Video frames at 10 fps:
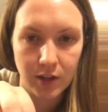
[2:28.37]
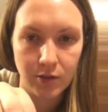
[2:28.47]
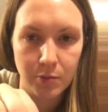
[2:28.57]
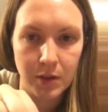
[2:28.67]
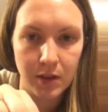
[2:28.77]

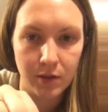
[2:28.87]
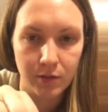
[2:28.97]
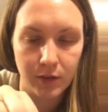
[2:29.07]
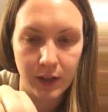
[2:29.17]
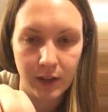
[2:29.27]
You'd be there
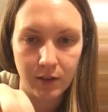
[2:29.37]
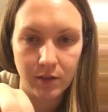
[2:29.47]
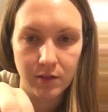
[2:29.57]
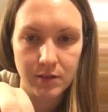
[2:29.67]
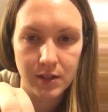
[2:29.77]
for like
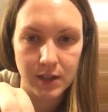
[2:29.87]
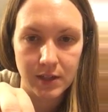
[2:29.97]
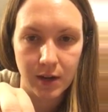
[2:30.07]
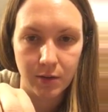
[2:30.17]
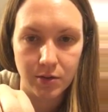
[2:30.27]
6
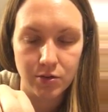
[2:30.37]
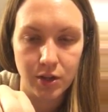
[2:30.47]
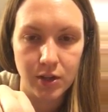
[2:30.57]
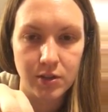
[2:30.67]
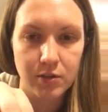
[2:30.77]
hours
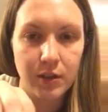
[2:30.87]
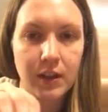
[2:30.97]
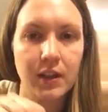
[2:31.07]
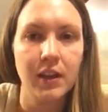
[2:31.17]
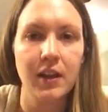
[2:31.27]
trying to do it.
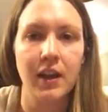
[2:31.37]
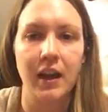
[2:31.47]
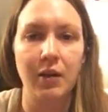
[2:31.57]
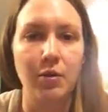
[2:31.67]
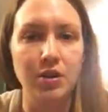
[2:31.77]

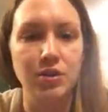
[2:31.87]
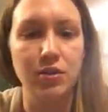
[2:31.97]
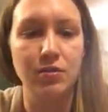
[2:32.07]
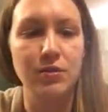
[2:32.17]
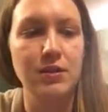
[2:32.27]
And I watch
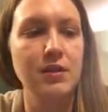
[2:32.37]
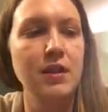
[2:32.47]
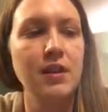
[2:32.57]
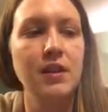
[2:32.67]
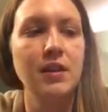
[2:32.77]
those
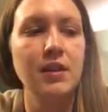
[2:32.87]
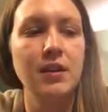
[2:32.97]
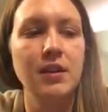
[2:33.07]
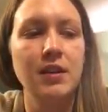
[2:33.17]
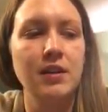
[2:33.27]

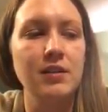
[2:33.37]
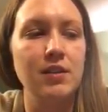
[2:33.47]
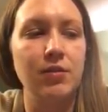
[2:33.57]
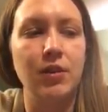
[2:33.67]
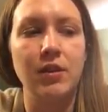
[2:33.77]

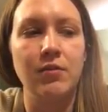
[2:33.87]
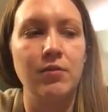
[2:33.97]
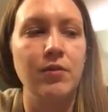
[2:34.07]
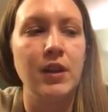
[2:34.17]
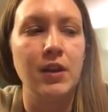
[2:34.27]
different
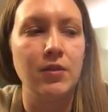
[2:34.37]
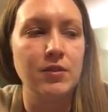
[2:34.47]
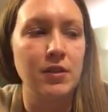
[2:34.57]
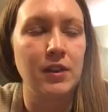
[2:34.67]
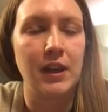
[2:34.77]

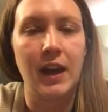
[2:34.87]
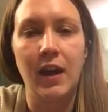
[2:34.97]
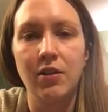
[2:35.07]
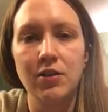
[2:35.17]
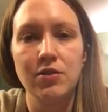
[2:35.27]
videos on like
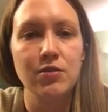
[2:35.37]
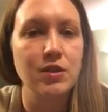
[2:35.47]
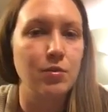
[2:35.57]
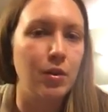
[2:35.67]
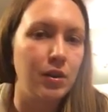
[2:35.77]
how to do
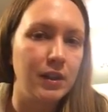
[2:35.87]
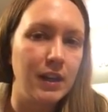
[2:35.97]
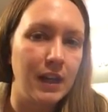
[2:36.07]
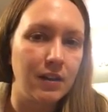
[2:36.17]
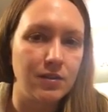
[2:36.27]
swirly
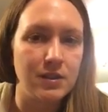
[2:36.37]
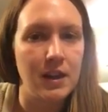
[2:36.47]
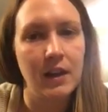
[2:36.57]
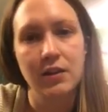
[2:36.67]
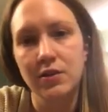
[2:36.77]
nails and
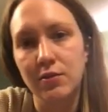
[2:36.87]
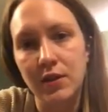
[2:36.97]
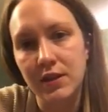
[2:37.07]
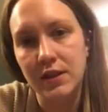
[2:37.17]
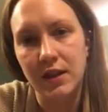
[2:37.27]
how to do
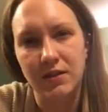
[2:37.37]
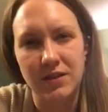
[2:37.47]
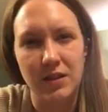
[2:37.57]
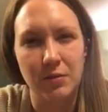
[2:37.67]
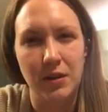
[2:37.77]
this nails,
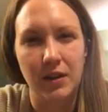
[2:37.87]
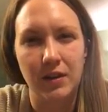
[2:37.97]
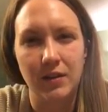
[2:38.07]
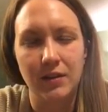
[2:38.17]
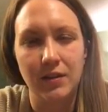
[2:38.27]
and I'm like,
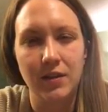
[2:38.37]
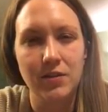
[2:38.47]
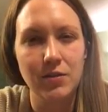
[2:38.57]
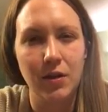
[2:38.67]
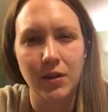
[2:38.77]
if you
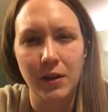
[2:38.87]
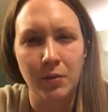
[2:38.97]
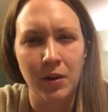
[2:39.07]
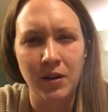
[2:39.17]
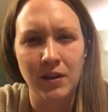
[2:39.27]
do all that
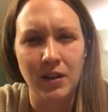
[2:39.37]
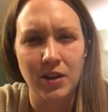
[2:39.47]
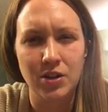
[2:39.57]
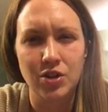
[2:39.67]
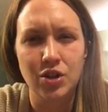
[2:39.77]
work and then
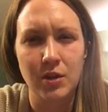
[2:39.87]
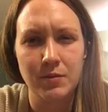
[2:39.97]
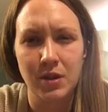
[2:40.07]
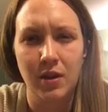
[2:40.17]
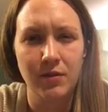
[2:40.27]
it just
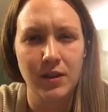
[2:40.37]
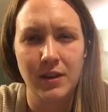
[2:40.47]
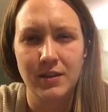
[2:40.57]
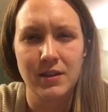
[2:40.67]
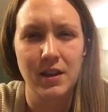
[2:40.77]
chips off the
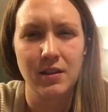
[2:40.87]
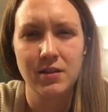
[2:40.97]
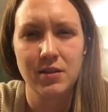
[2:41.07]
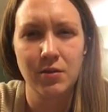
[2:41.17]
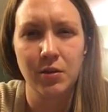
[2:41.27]
next day,
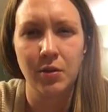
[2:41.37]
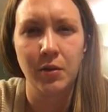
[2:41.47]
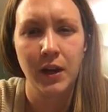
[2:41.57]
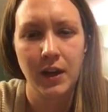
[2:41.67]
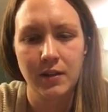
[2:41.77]
that's so
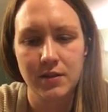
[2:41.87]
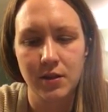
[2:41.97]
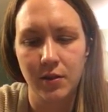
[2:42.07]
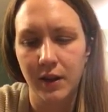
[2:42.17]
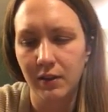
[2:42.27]
annoying.
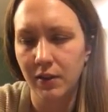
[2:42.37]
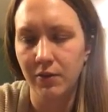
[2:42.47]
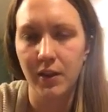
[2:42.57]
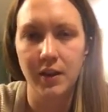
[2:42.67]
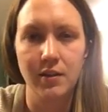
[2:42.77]
So I love
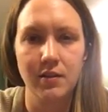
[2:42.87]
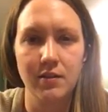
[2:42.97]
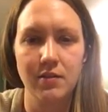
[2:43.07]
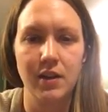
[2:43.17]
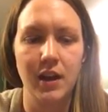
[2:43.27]
that
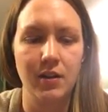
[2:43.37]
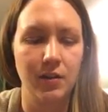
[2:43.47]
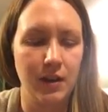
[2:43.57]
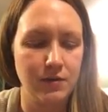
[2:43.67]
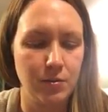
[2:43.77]
I don't
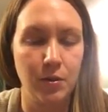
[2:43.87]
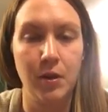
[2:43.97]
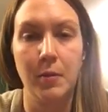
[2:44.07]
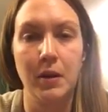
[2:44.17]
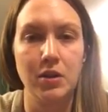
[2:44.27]
have to worry
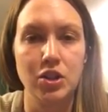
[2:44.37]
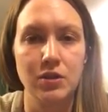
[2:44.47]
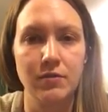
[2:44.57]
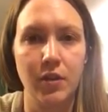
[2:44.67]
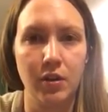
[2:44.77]
about it
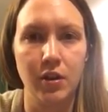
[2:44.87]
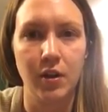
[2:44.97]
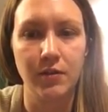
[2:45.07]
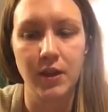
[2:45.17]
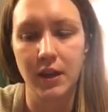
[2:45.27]
just falling
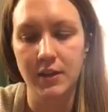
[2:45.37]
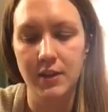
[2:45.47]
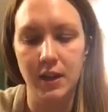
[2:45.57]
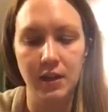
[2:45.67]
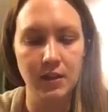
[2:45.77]
off the next
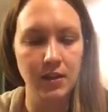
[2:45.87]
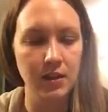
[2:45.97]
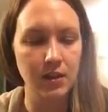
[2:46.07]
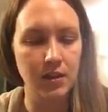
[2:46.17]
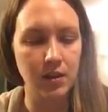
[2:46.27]
day.
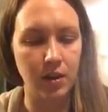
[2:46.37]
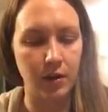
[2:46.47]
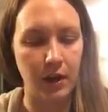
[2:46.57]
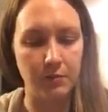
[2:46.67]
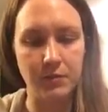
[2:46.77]

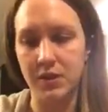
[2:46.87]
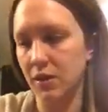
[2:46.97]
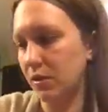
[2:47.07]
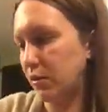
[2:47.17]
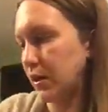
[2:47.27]
Okay,
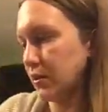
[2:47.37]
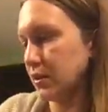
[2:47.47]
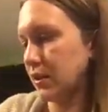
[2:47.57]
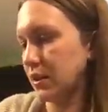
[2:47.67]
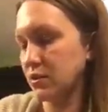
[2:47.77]
so here's
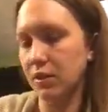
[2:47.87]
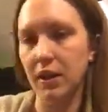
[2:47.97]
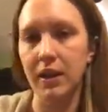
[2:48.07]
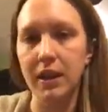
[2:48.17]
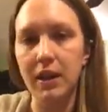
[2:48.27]
the things you're going
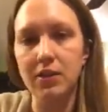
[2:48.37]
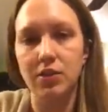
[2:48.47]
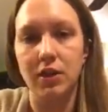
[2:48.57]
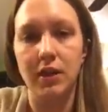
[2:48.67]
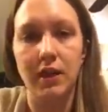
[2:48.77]
to need.
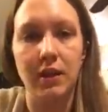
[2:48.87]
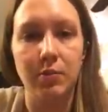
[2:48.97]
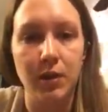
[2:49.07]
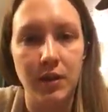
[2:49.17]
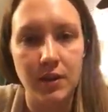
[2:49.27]
You're going to need
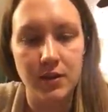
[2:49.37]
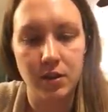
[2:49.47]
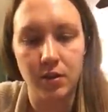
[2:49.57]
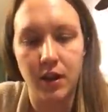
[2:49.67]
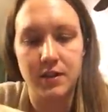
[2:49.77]
one of these
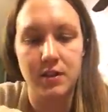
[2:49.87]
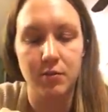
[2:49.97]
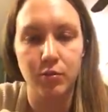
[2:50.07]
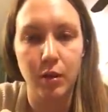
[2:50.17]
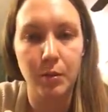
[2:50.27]
little
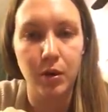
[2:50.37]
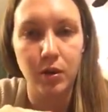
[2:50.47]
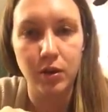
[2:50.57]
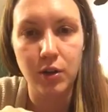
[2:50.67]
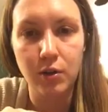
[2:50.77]
awesome
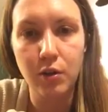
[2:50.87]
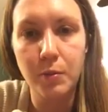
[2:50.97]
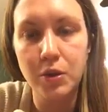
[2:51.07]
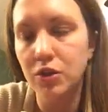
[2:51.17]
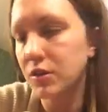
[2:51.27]
rubber cuticle
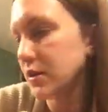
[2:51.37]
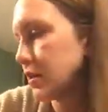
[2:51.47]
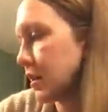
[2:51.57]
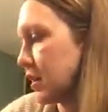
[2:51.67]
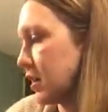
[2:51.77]
pushers.